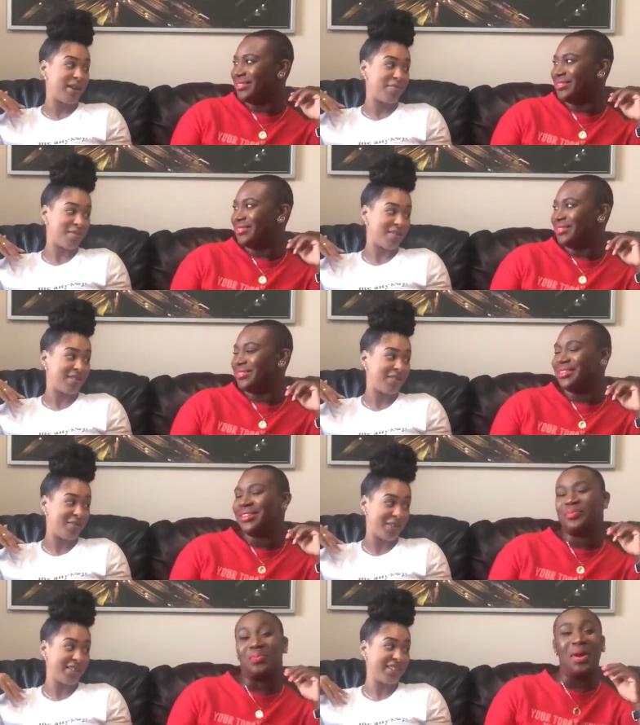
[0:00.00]
Speaker 1: padded bra.
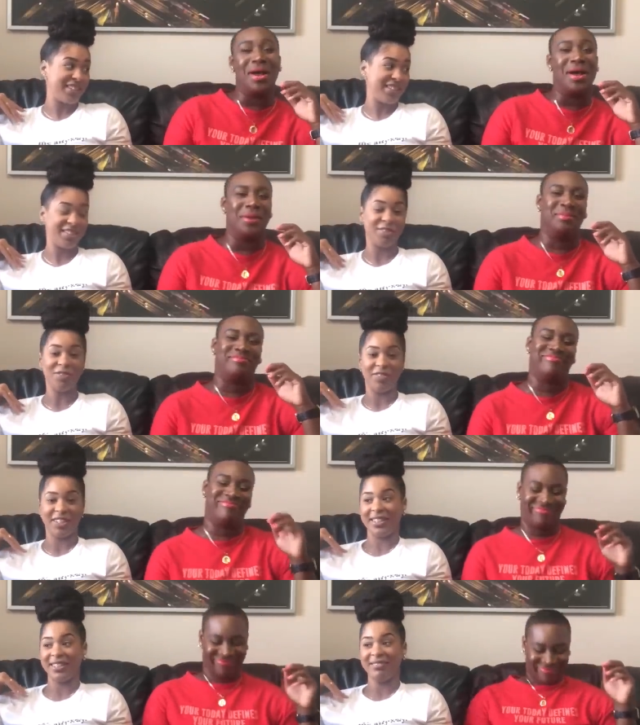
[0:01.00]
You feel it. You
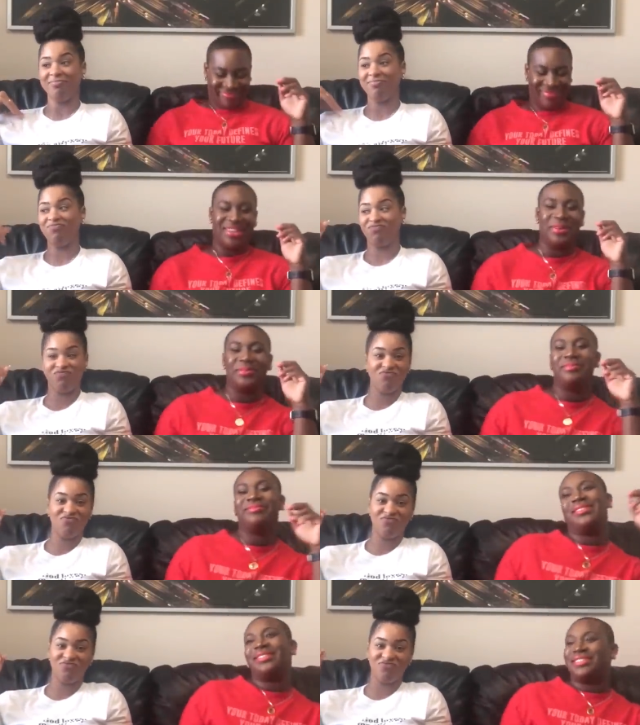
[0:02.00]
feel it. Mm -mm,
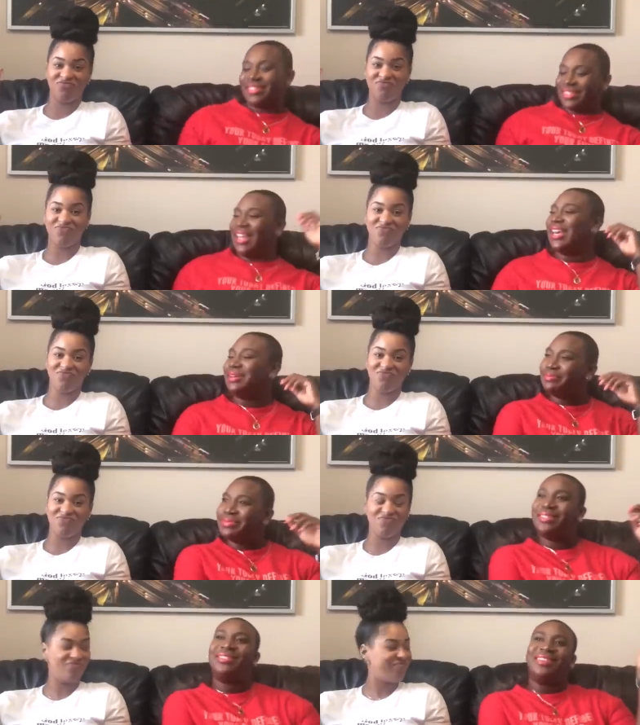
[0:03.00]
mm
Speaker 2: -mm.
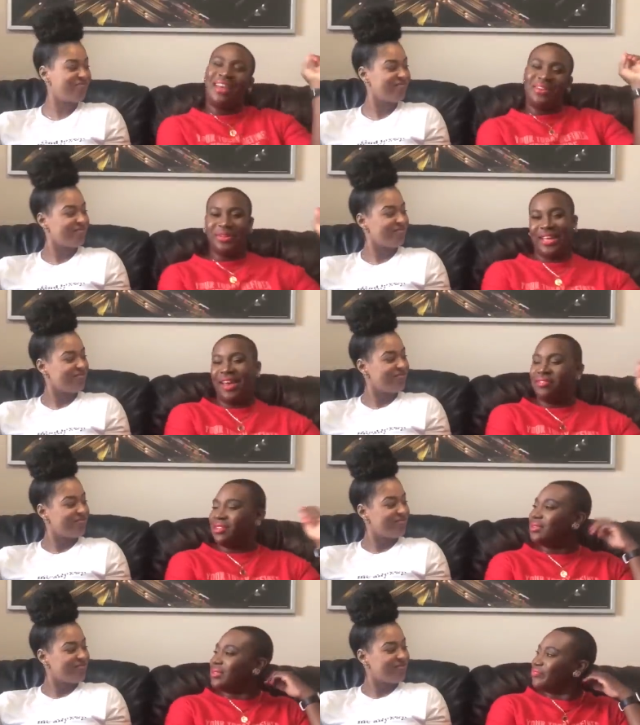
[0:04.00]
Hips? I don't really
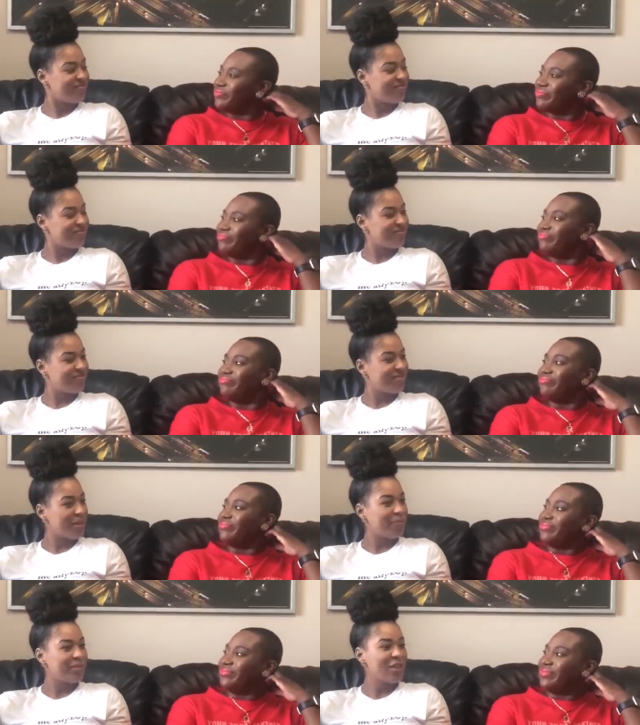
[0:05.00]
have those.
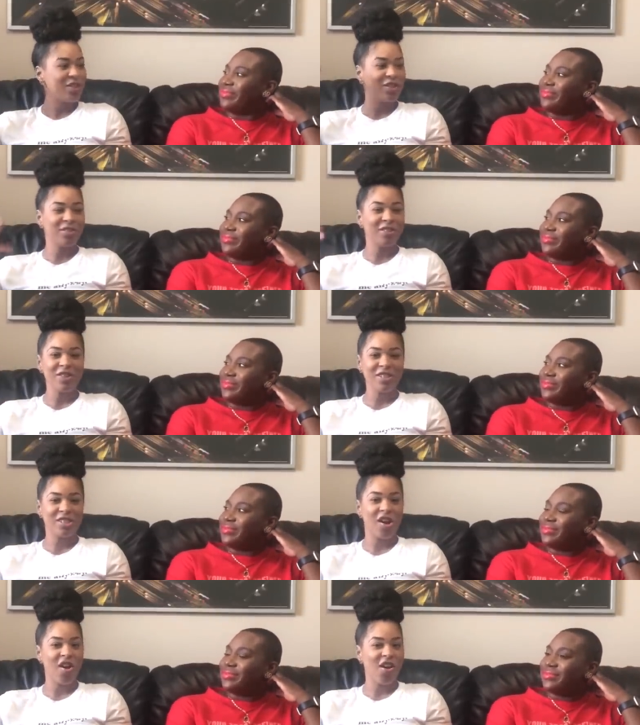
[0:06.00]
Speaker 1: You're t you're
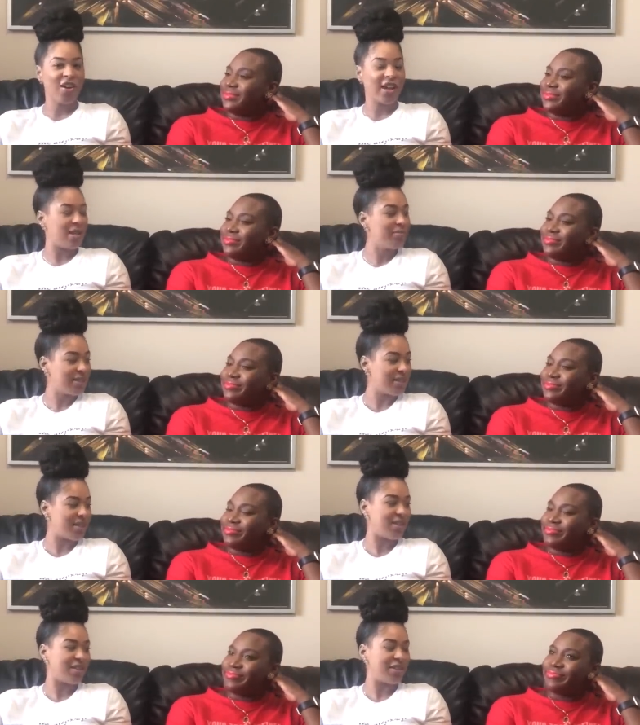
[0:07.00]
tall
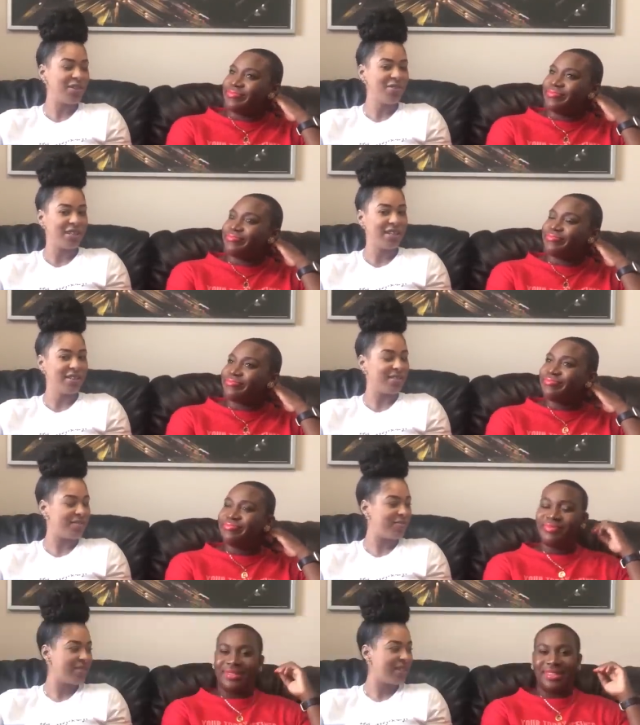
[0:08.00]
Amazon though. You don't need them.